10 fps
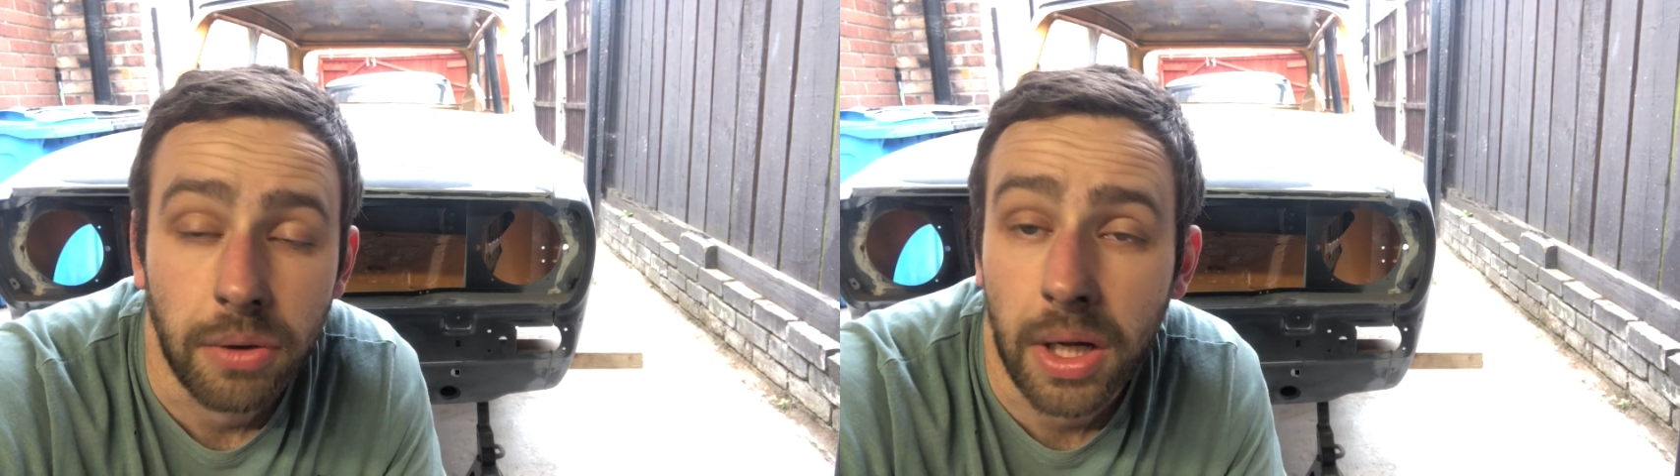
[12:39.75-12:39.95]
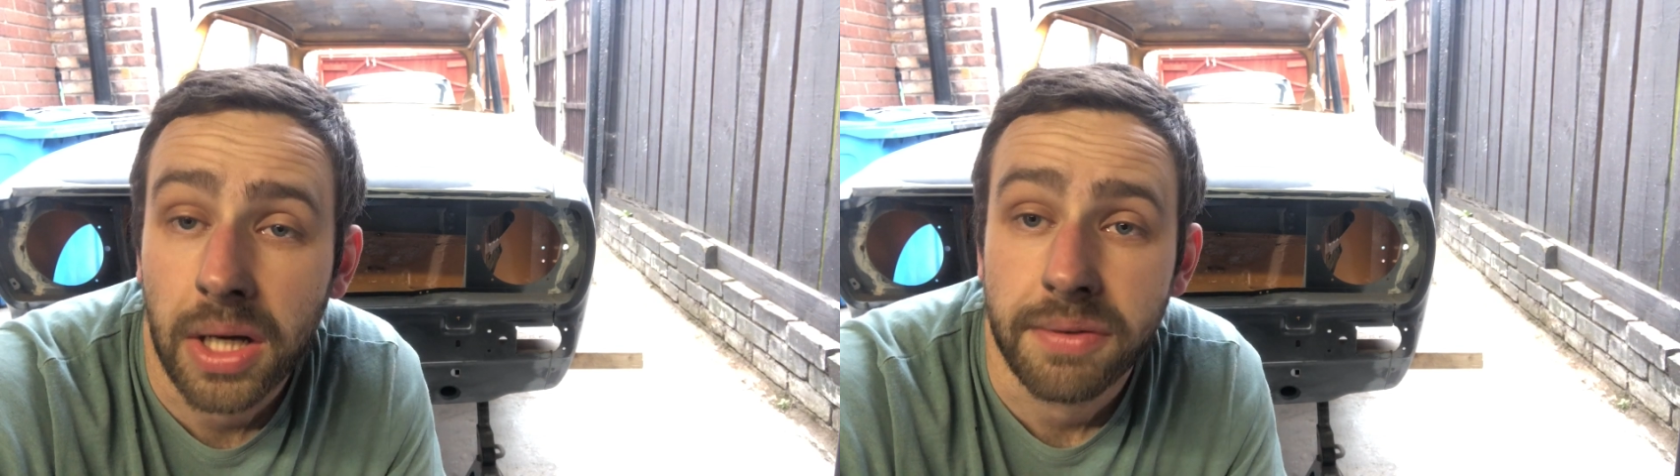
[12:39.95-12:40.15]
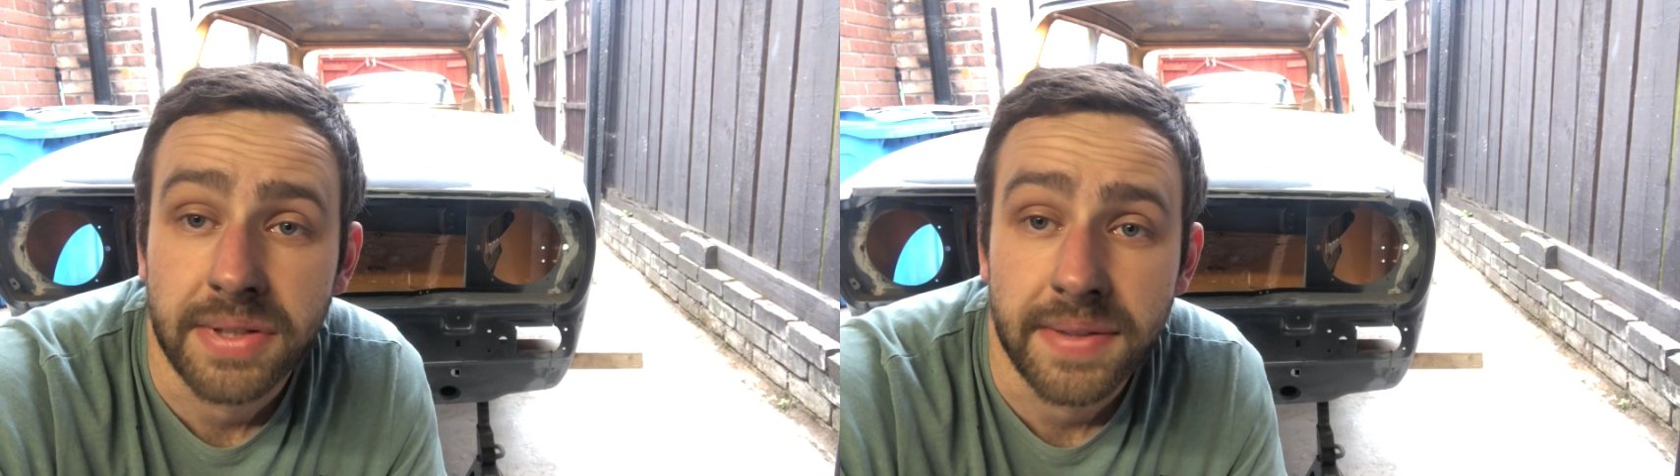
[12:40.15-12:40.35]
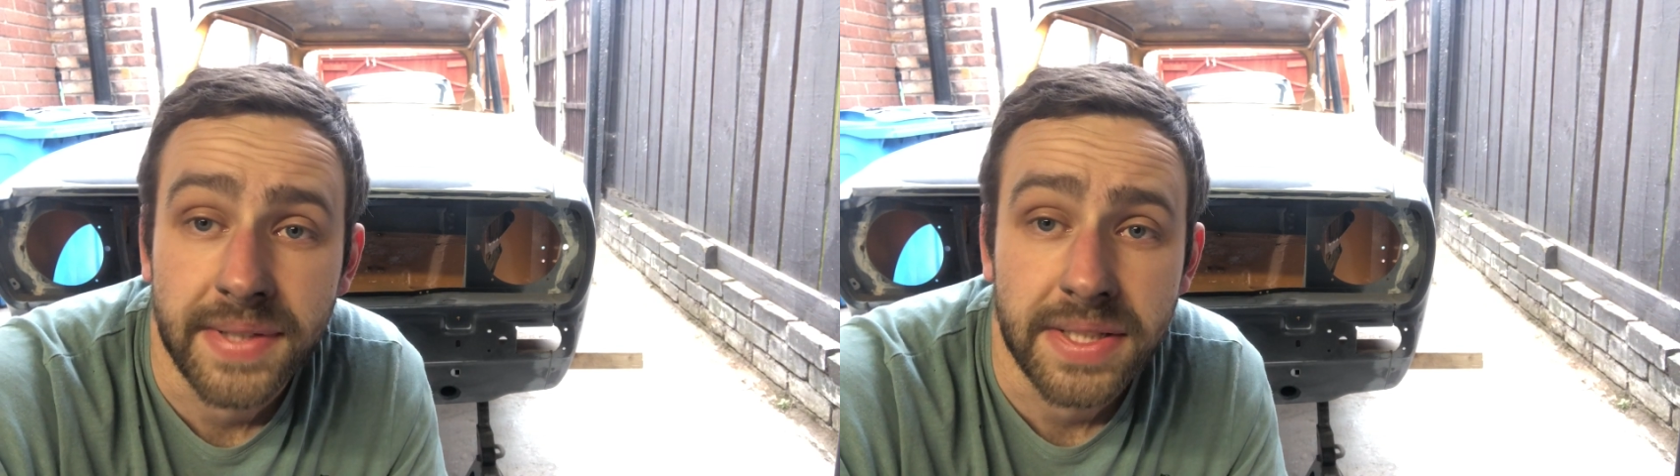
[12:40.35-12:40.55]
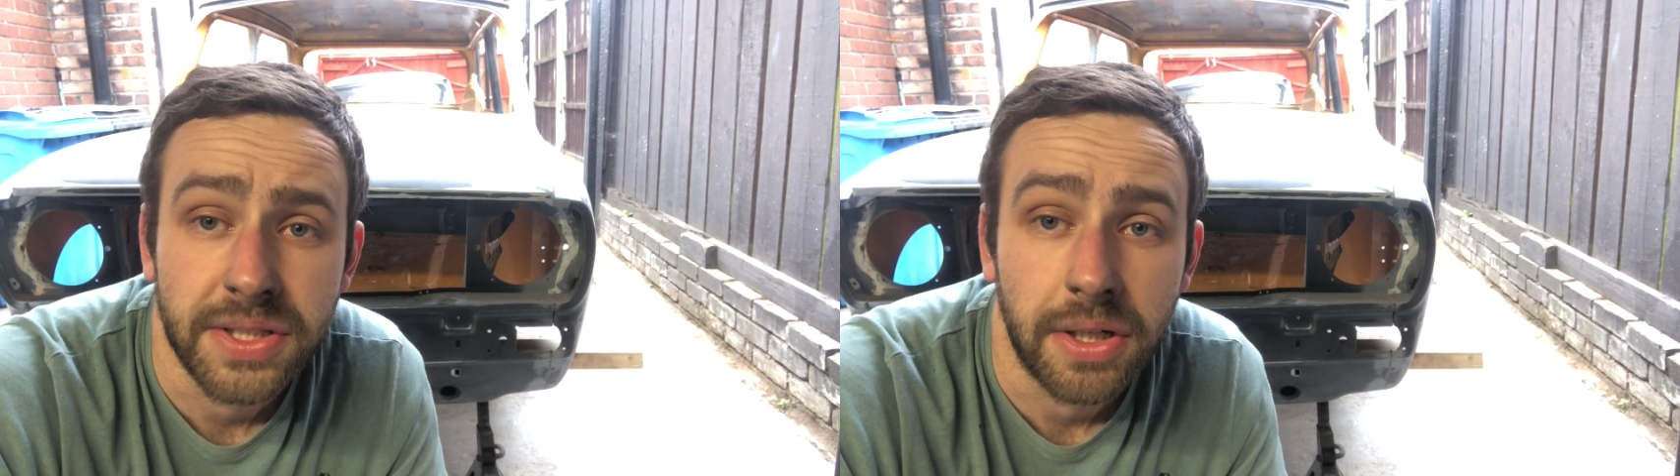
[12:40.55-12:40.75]
the cars you left
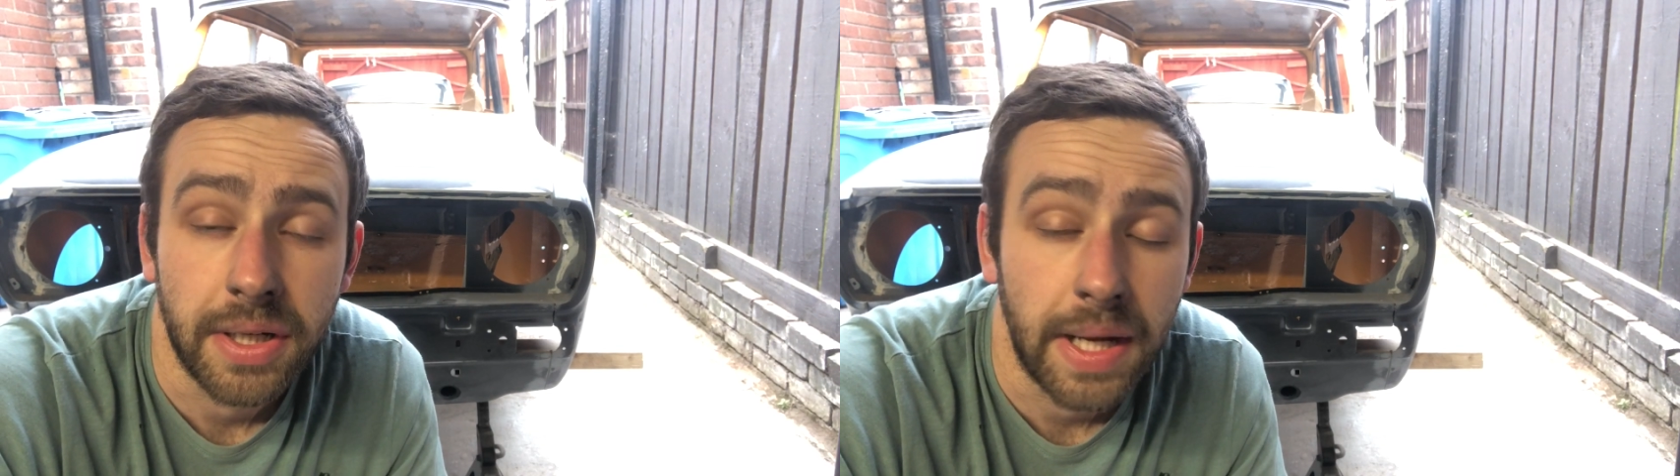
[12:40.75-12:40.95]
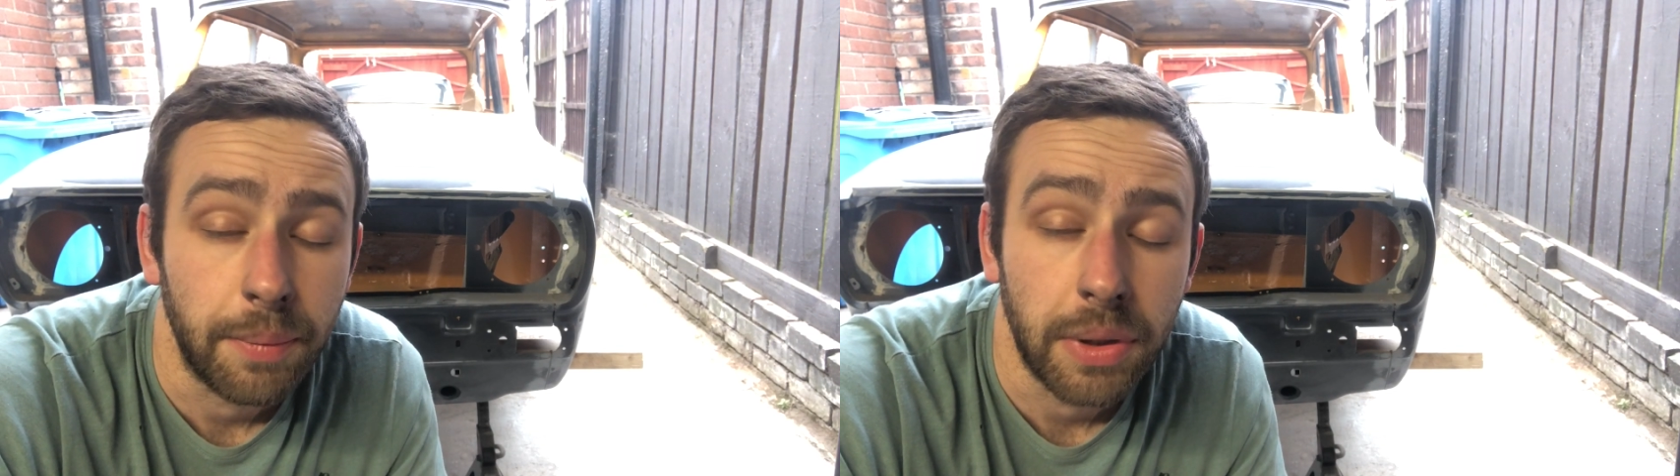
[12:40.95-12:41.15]
outside, I'm